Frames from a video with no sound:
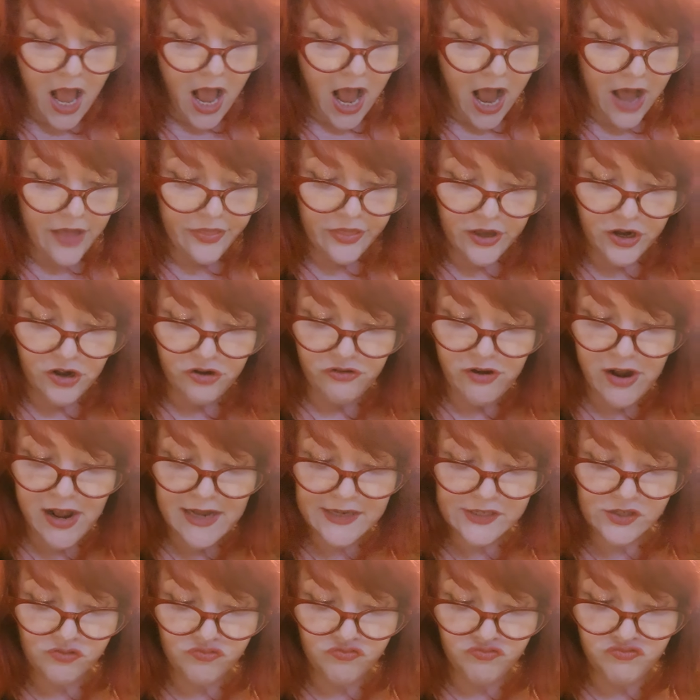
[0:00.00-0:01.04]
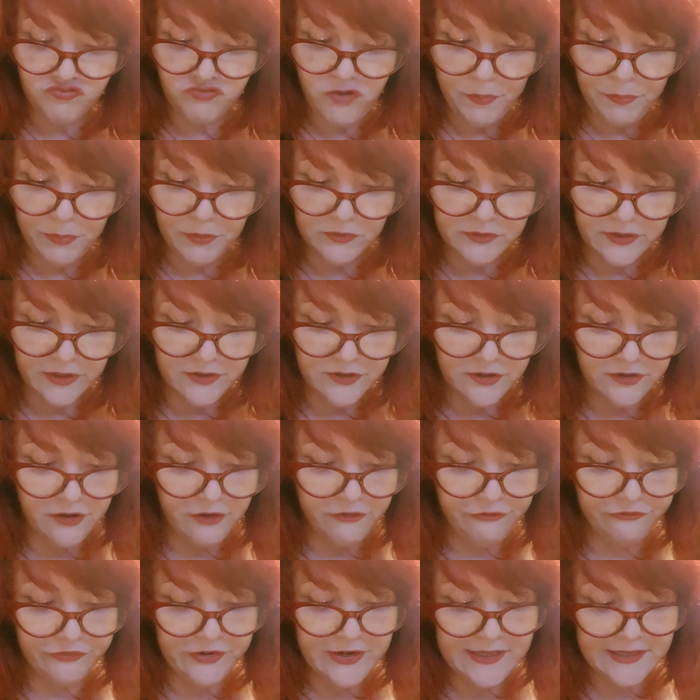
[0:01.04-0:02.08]
and the grass rippled under their
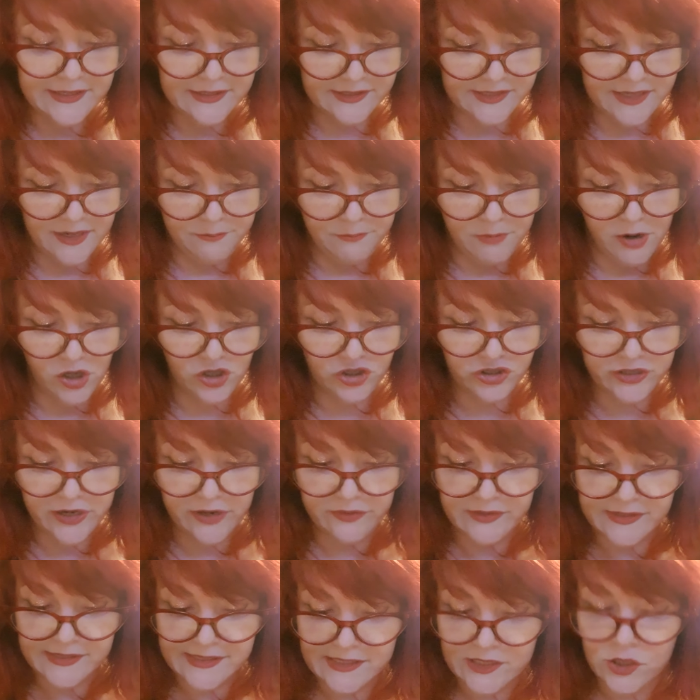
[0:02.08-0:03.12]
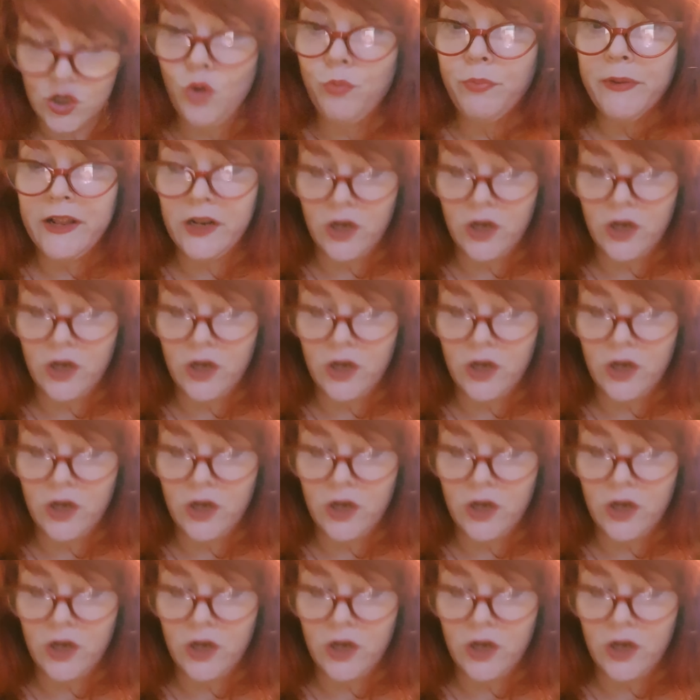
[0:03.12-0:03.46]
feet as they marched down the sloping